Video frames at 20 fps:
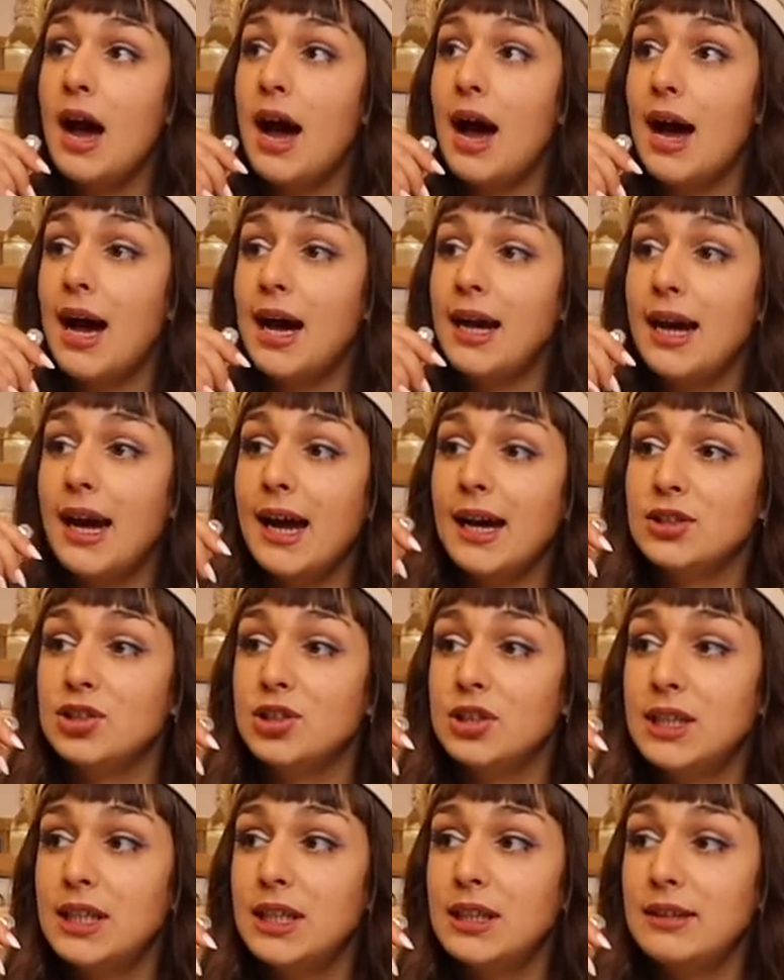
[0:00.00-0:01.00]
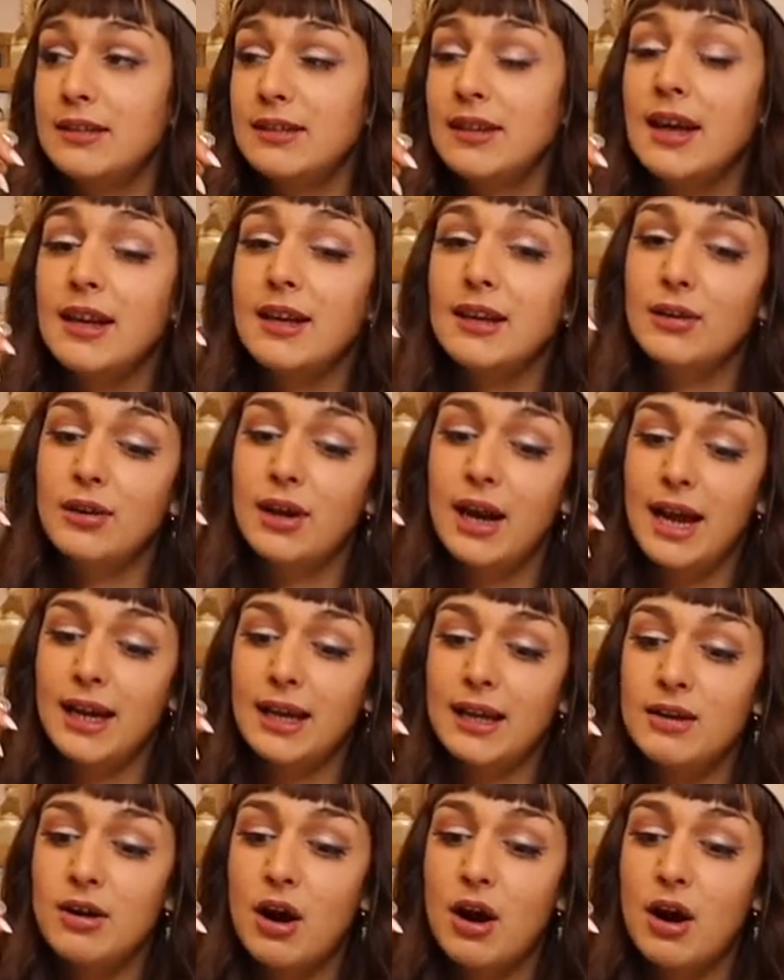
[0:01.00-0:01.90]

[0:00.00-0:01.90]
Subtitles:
I actually decided on hanging